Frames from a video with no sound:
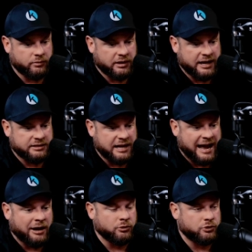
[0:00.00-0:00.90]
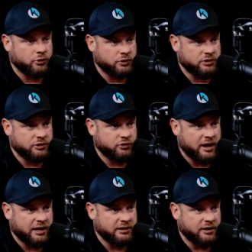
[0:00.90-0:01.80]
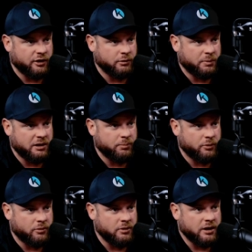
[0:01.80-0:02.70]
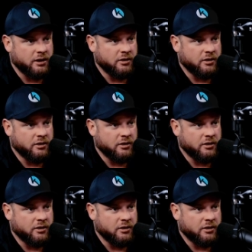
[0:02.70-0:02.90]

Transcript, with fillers: let's outsource the training to other people